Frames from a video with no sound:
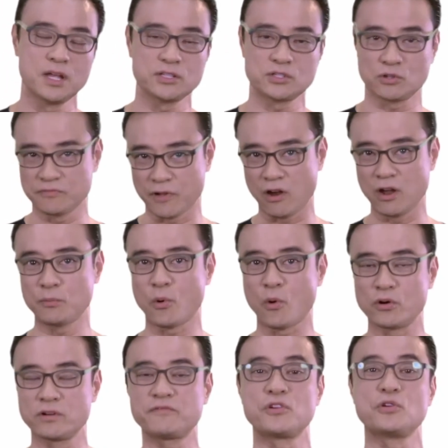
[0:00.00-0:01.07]
So it's very
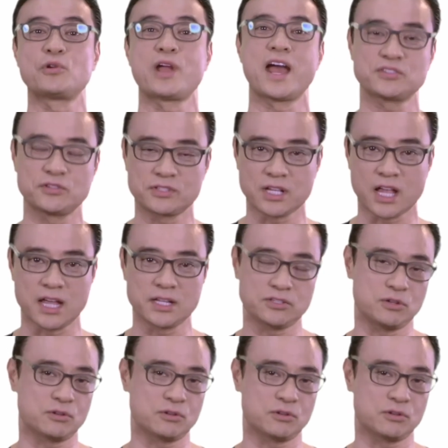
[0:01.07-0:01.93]
important for you to exercise.